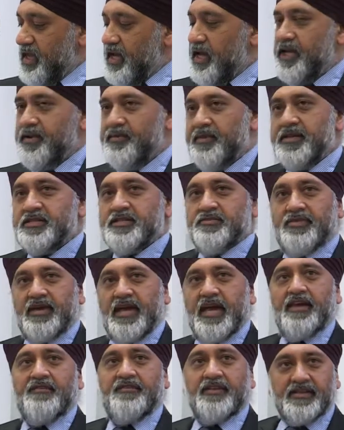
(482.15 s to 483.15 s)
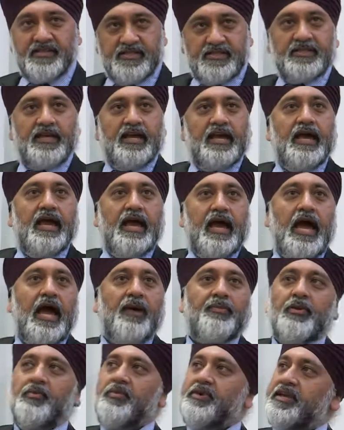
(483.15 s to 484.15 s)
And emergent behaviors
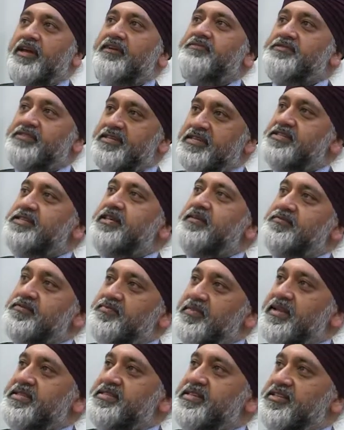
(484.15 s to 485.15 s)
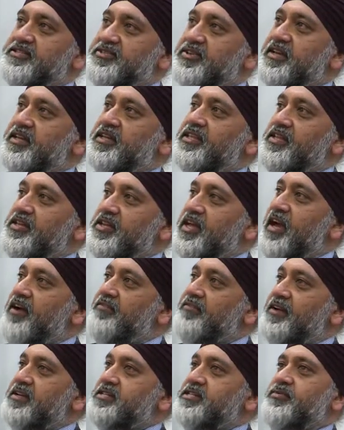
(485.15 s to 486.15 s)
happen when you have systems mixing together that you
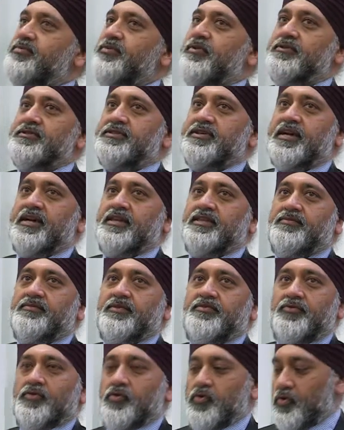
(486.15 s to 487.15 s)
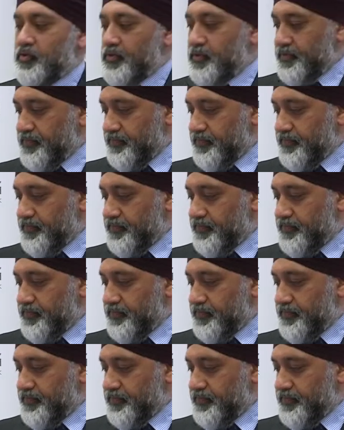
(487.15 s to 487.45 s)
haven't actually brought together before.